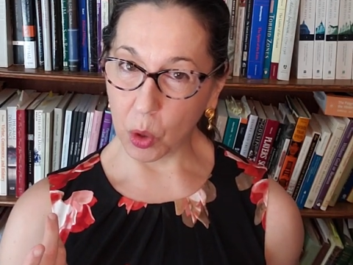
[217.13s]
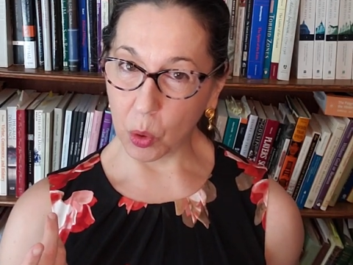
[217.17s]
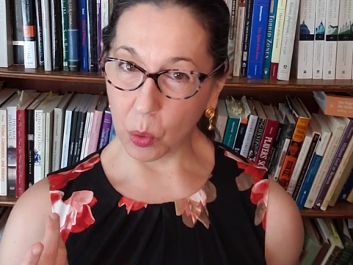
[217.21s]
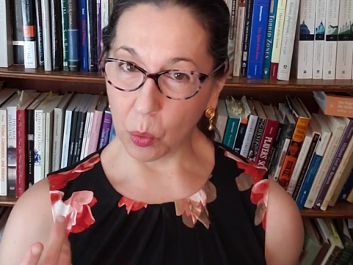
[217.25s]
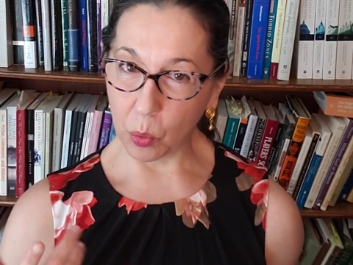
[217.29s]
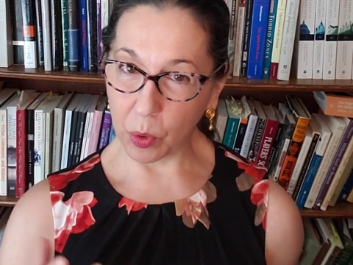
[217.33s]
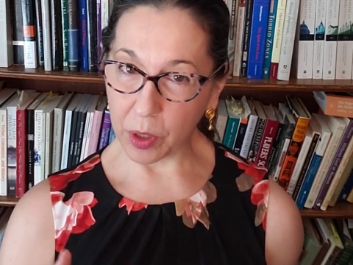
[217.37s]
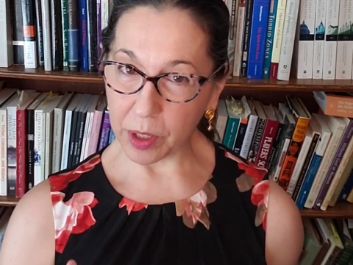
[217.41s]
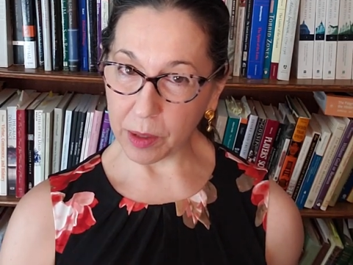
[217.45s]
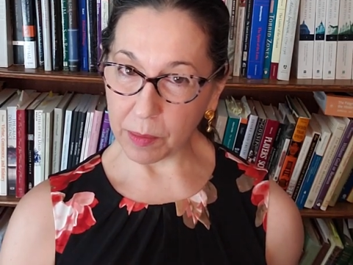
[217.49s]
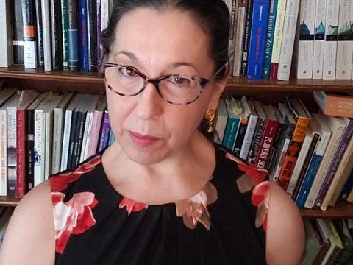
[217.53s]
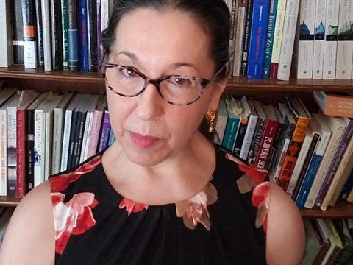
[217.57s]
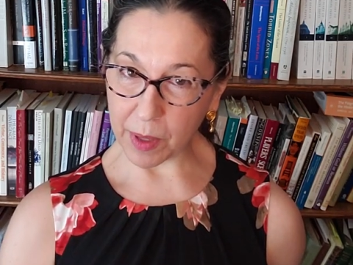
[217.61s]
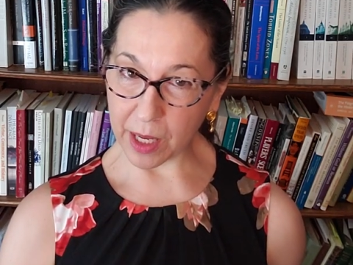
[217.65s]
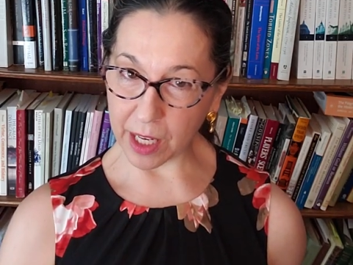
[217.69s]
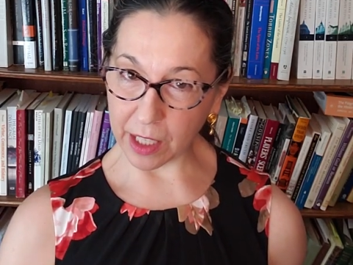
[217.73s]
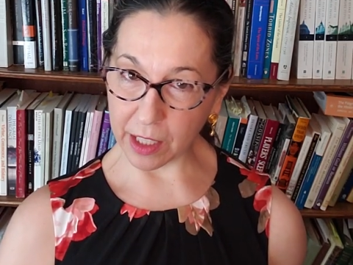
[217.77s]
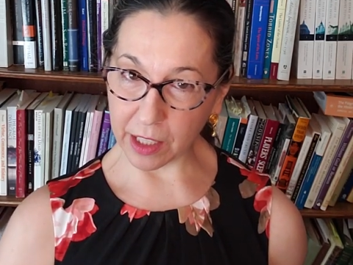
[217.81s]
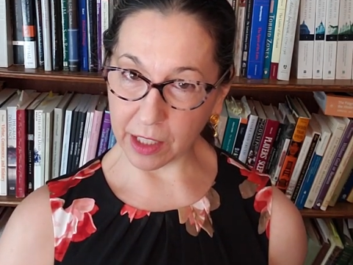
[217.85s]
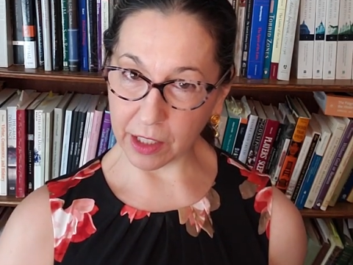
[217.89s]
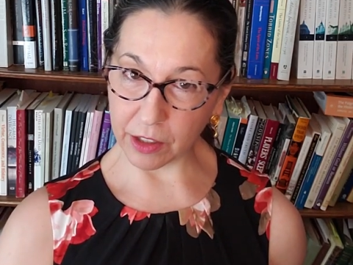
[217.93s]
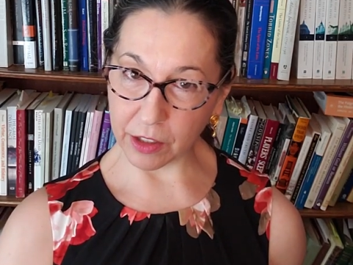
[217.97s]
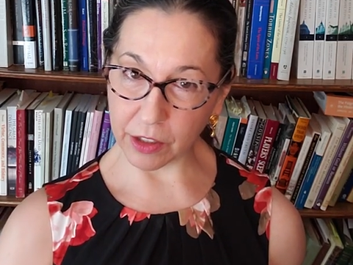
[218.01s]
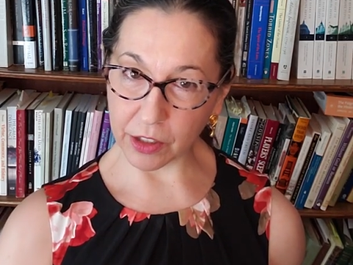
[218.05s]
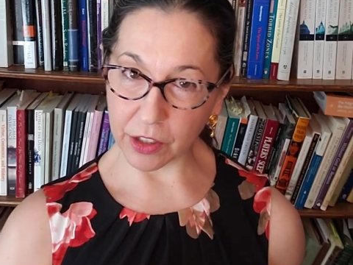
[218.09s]
we
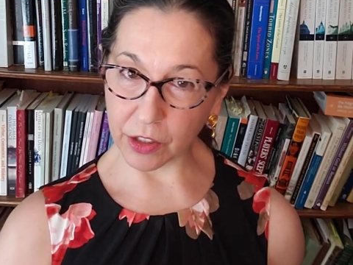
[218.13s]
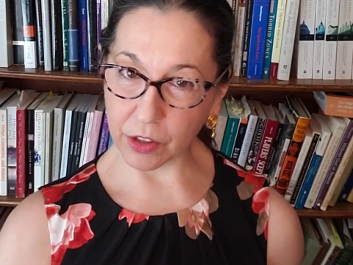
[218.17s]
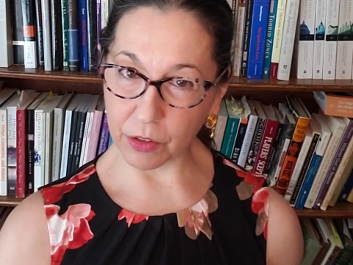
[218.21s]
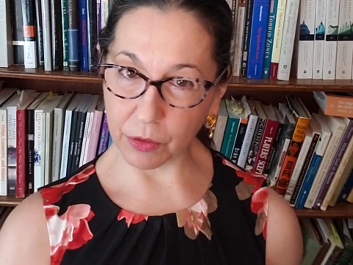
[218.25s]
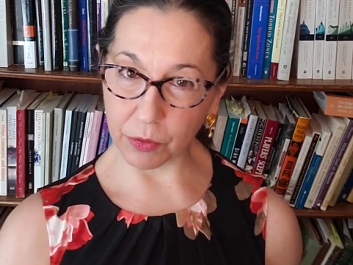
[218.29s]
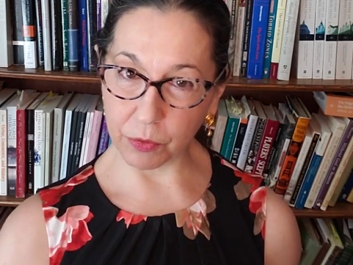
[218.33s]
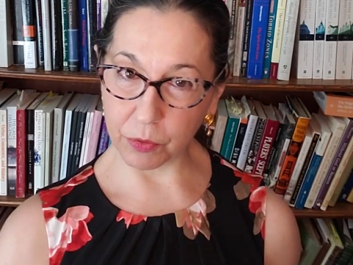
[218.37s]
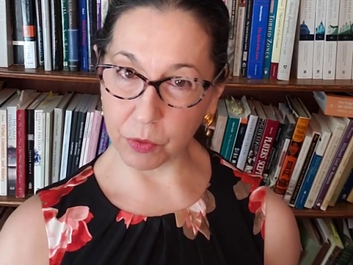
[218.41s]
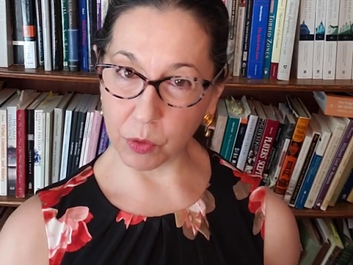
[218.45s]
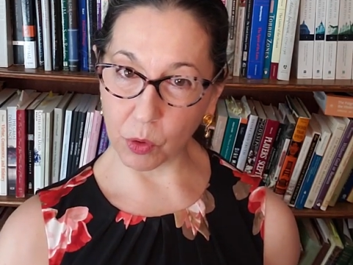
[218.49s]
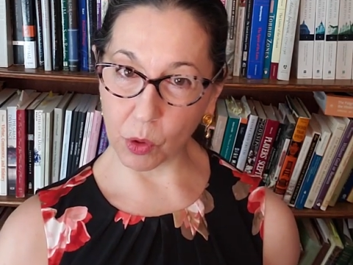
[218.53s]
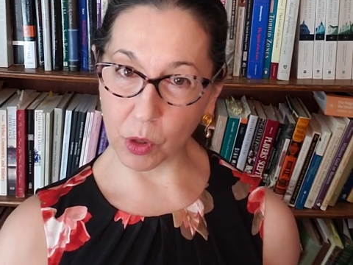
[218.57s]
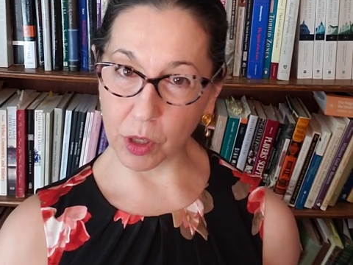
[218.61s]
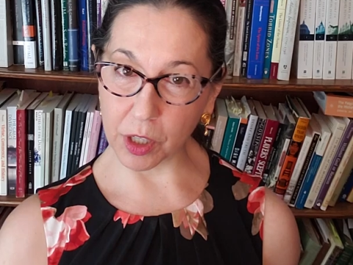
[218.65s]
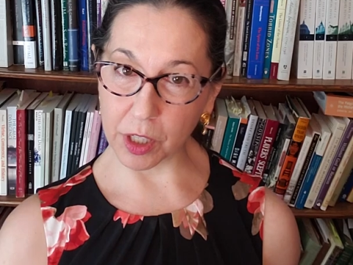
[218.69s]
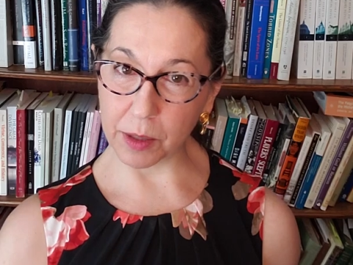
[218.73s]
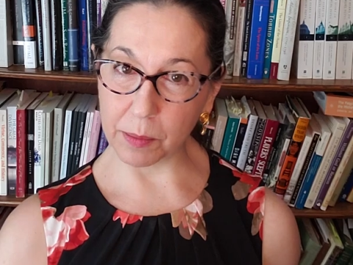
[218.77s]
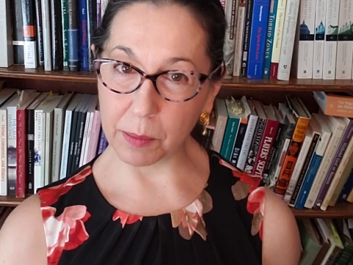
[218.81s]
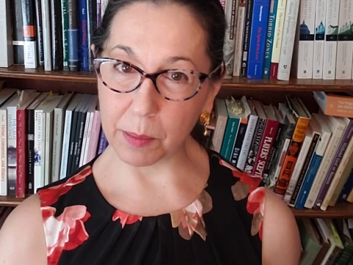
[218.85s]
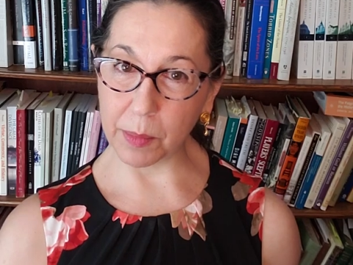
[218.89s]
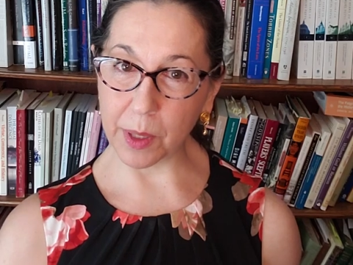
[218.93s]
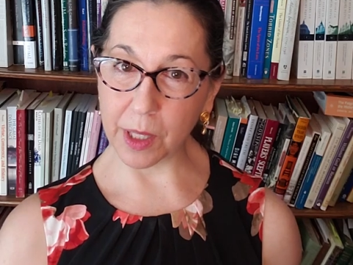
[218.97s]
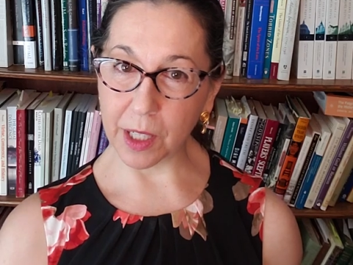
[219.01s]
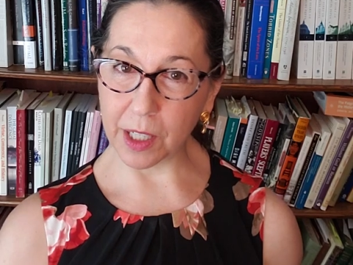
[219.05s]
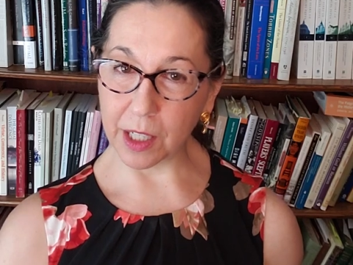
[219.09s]
manage to
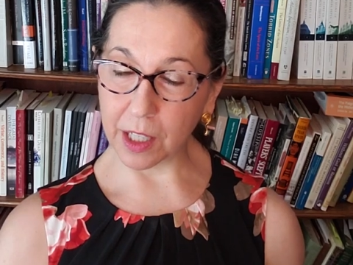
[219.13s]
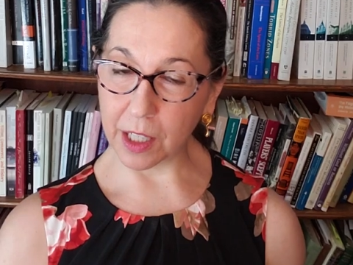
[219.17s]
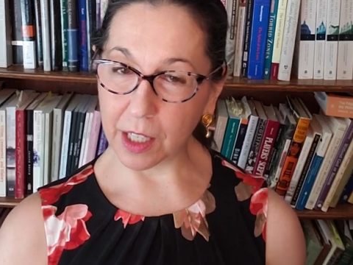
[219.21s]
form